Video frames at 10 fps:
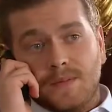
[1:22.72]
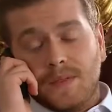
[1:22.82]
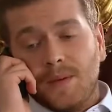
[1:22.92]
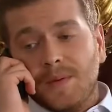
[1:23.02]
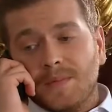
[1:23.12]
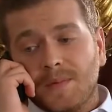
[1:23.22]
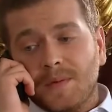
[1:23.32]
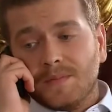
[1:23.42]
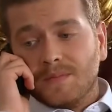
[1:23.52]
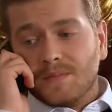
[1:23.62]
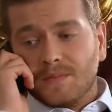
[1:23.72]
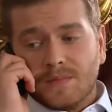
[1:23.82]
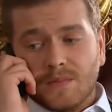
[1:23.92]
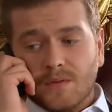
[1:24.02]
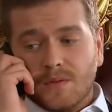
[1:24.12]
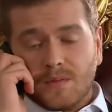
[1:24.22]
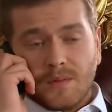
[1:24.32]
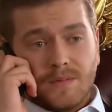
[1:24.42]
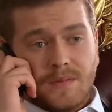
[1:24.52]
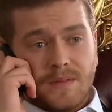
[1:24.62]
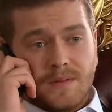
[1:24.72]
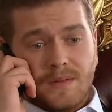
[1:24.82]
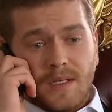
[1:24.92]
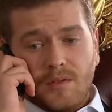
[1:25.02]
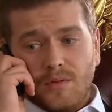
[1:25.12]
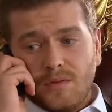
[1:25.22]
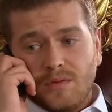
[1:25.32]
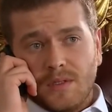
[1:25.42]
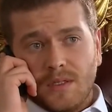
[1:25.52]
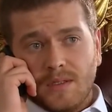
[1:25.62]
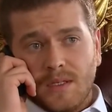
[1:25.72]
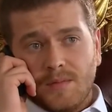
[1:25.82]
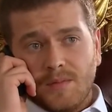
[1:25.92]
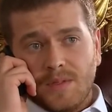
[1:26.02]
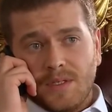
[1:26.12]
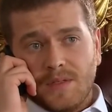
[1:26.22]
Okay, all right. I guess Munir has something